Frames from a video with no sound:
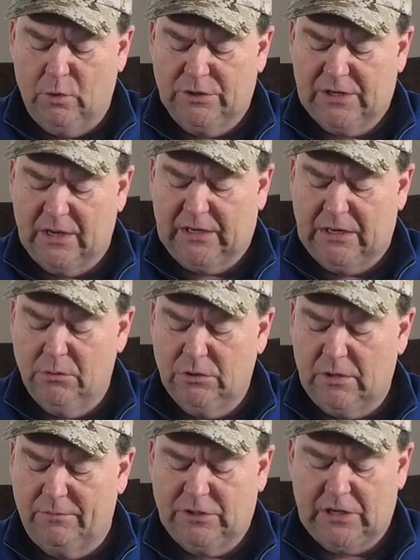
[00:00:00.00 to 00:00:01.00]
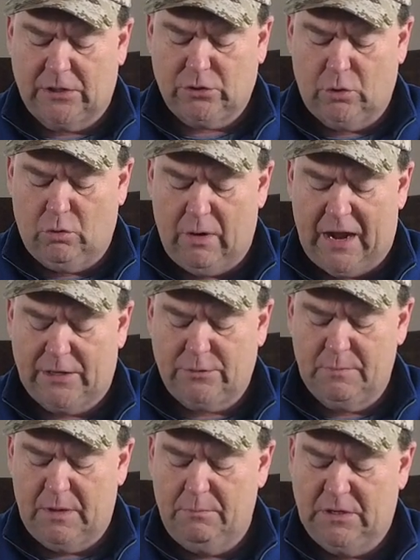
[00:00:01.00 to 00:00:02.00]
was accused of sexual
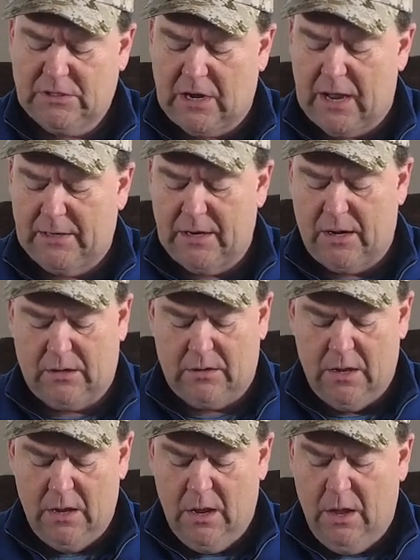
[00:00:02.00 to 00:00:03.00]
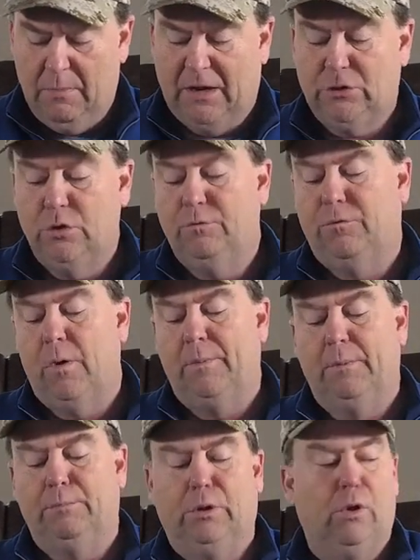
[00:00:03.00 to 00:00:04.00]
harassment, misconduct by two
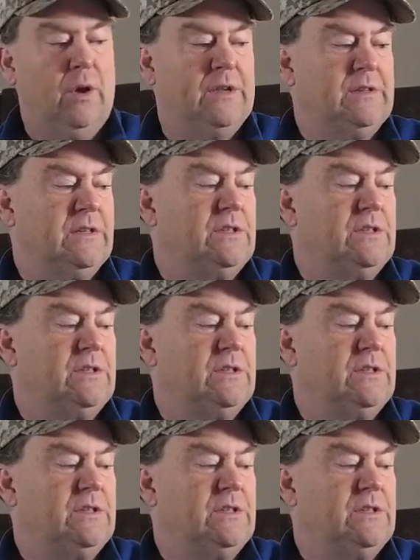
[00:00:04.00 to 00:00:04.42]
former employees.